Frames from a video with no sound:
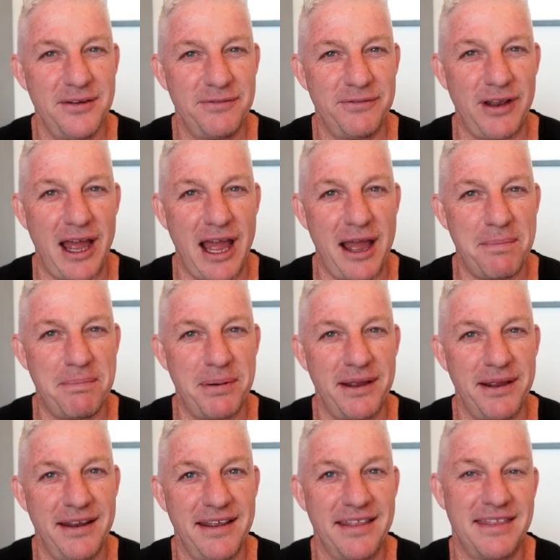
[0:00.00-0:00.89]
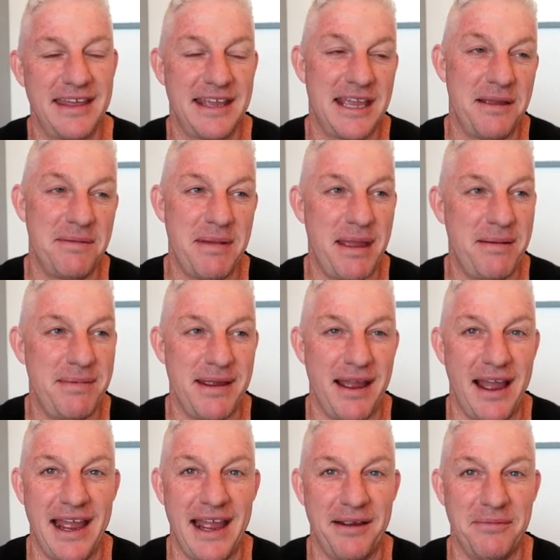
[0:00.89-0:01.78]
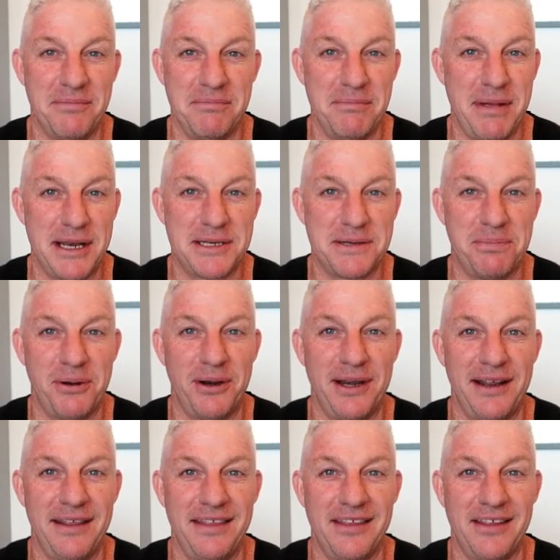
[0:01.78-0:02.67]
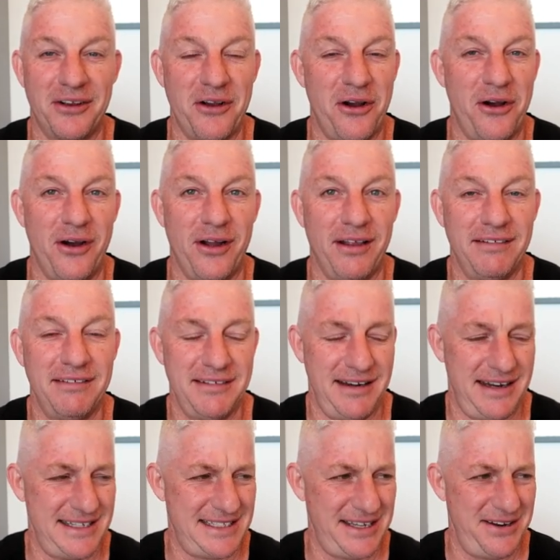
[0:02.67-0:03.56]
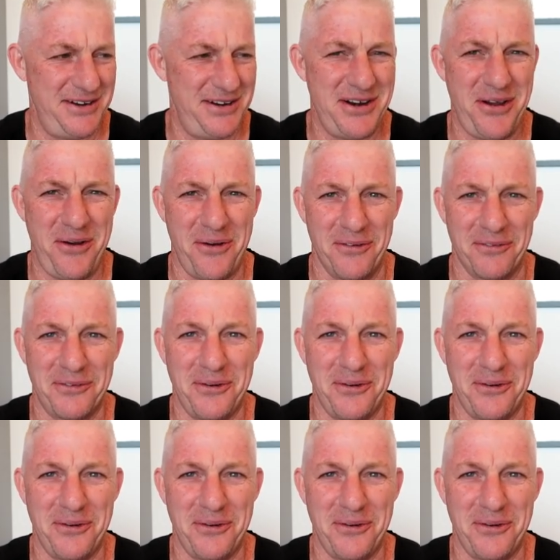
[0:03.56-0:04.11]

flop thinking maybe I meant to put in the call? And I said, no,